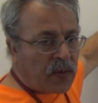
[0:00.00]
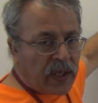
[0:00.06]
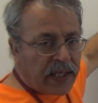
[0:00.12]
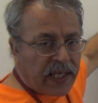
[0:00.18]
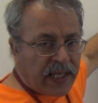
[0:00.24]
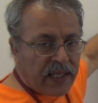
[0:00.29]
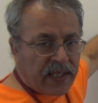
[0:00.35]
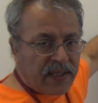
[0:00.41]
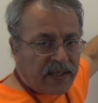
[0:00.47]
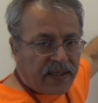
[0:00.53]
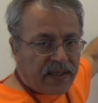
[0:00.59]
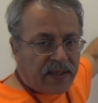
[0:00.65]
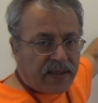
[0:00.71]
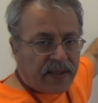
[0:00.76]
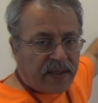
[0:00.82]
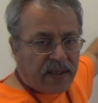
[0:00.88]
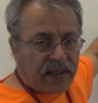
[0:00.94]
one
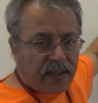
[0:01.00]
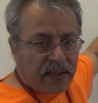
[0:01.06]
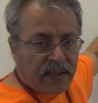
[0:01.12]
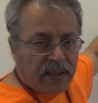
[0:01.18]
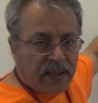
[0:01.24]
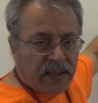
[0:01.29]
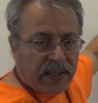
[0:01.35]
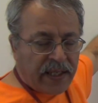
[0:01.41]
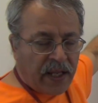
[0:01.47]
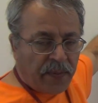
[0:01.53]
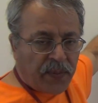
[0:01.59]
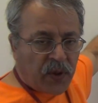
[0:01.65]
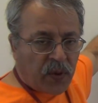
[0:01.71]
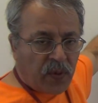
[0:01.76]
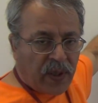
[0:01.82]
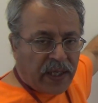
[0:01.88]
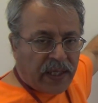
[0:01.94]
is
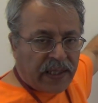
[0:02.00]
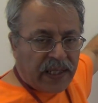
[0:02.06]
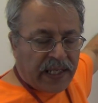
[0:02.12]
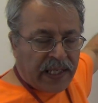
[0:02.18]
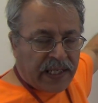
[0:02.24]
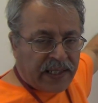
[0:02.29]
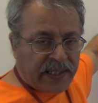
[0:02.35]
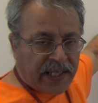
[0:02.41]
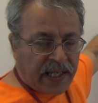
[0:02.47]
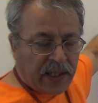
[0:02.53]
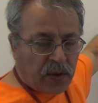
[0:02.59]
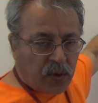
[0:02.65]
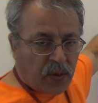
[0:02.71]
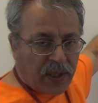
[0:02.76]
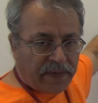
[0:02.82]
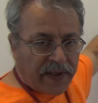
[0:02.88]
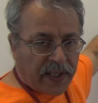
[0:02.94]
#1 in
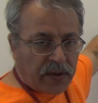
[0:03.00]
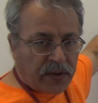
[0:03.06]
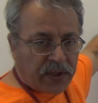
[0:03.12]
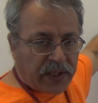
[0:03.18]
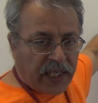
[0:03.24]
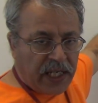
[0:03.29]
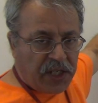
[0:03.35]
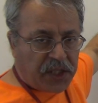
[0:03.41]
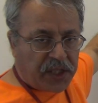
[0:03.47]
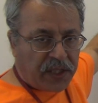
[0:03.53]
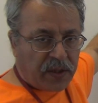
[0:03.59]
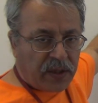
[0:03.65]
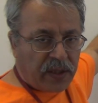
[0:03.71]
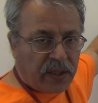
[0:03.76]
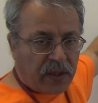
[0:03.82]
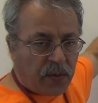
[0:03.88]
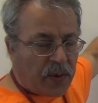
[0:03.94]
K-12
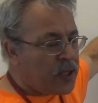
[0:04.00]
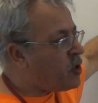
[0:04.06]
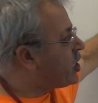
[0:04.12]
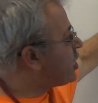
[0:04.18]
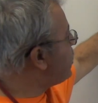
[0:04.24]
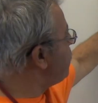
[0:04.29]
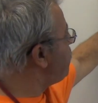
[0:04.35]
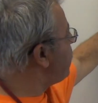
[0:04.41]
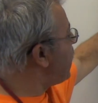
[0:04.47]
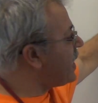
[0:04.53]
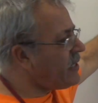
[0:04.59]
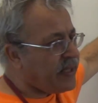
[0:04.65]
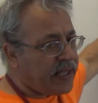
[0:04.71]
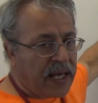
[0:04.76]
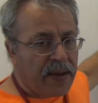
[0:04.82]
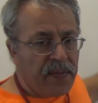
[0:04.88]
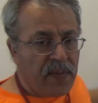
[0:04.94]
education. When you combine
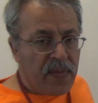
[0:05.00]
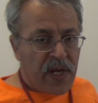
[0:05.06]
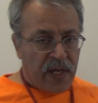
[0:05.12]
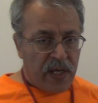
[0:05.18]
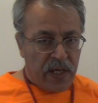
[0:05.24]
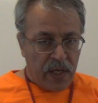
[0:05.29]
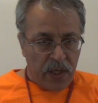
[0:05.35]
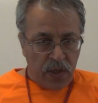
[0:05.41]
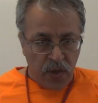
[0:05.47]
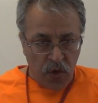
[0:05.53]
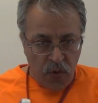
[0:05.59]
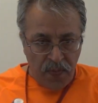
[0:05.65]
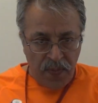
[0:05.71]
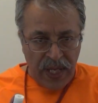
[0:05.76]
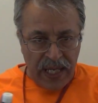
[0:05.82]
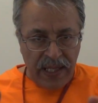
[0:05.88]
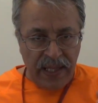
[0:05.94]
them, you
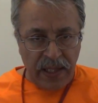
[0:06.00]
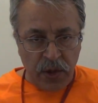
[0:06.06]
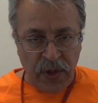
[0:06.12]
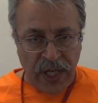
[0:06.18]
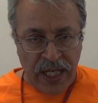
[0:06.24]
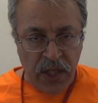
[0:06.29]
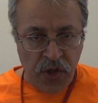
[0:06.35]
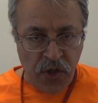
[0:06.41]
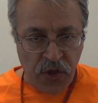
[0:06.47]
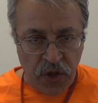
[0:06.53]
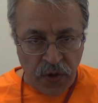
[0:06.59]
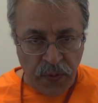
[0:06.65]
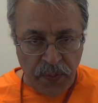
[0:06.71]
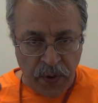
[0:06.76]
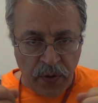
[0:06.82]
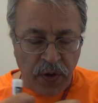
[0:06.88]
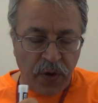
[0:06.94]
mean you
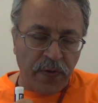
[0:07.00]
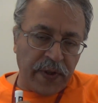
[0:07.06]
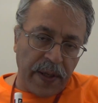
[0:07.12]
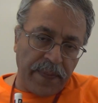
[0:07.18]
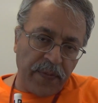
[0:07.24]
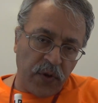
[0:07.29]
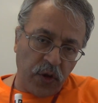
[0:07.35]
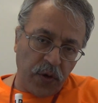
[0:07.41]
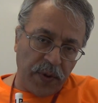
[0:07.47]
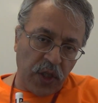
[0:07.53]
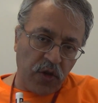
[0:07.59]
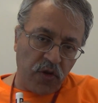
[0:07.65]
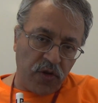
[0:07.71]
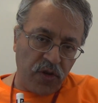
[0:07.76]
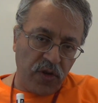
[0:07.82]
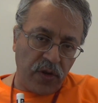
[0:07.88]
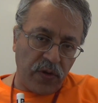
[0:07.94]
assert both of them to be
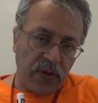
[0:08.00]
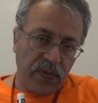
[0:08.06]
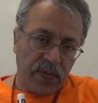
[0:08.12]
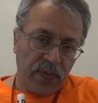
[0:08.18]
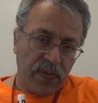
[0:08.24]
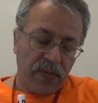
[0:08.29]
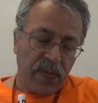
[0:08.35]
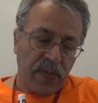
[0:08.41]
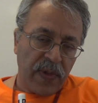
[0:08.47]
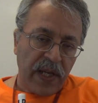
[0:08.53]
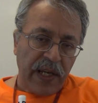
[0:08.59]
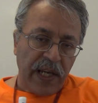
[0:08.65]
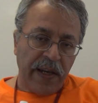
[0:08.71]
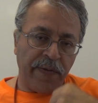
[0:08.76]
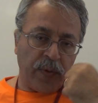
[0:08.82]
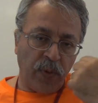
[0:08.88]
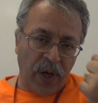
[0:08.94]
true.
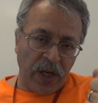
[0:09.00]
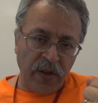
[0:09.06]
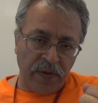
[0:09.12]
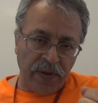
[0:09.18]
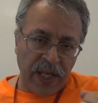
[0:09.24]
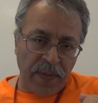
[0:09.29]
If one of